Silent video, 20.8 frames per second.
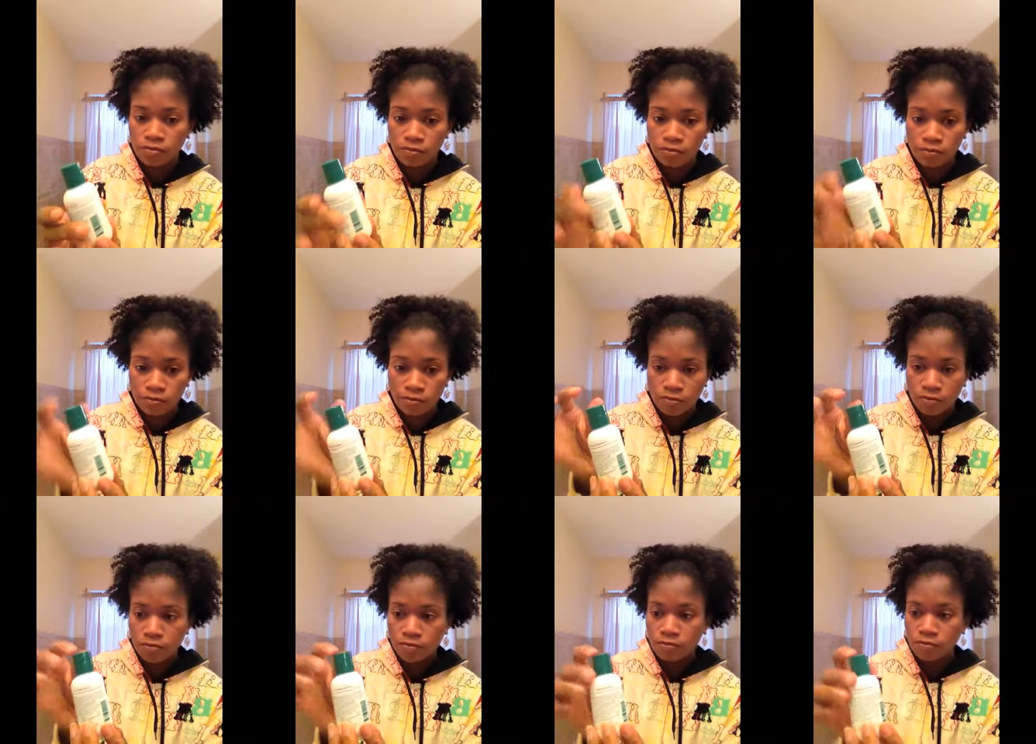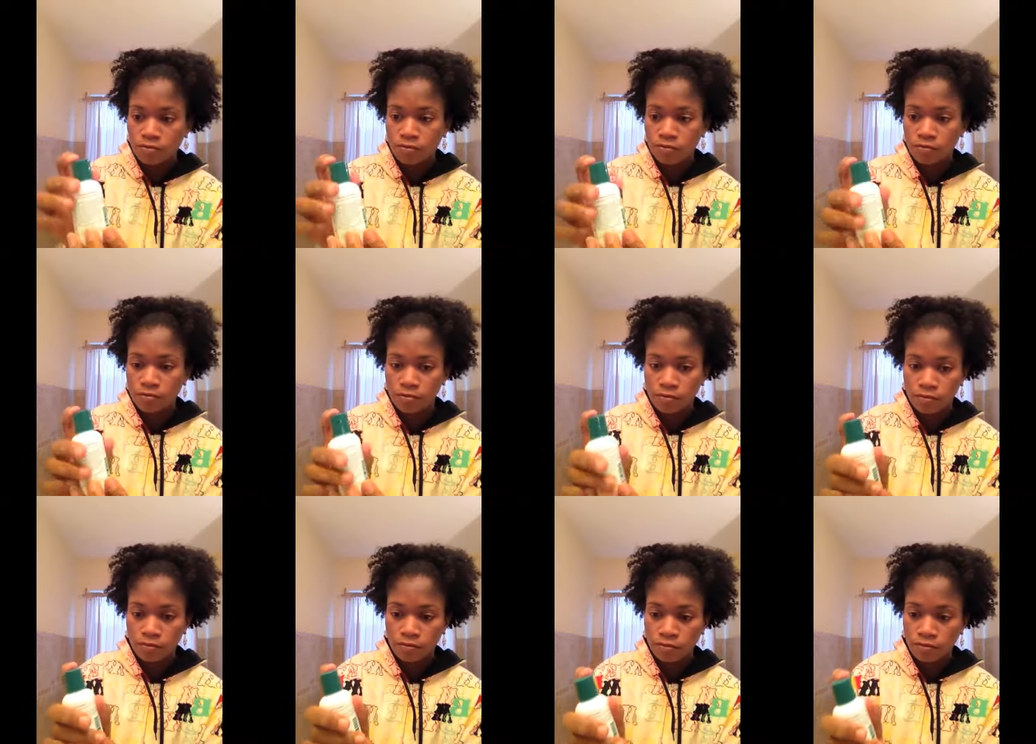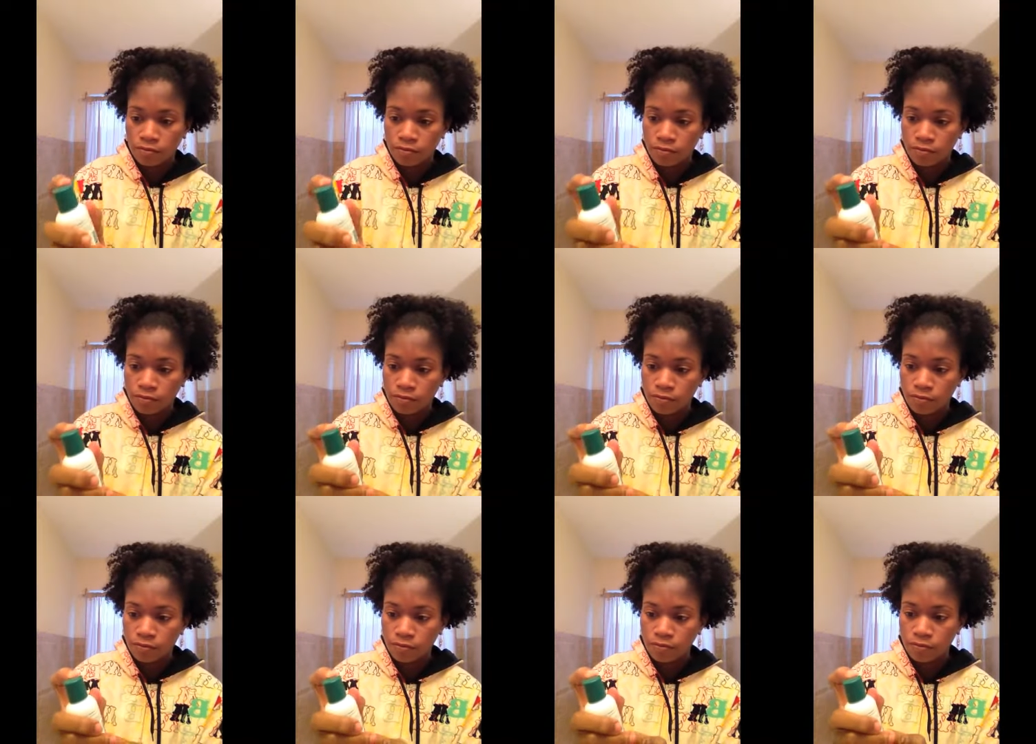
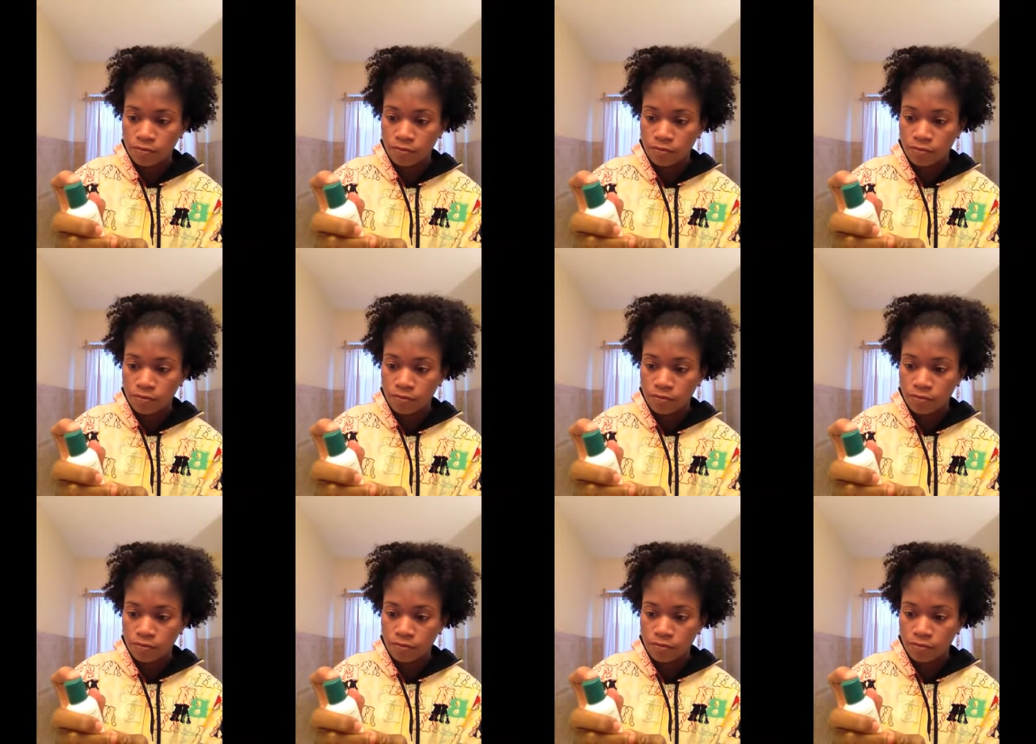(silence)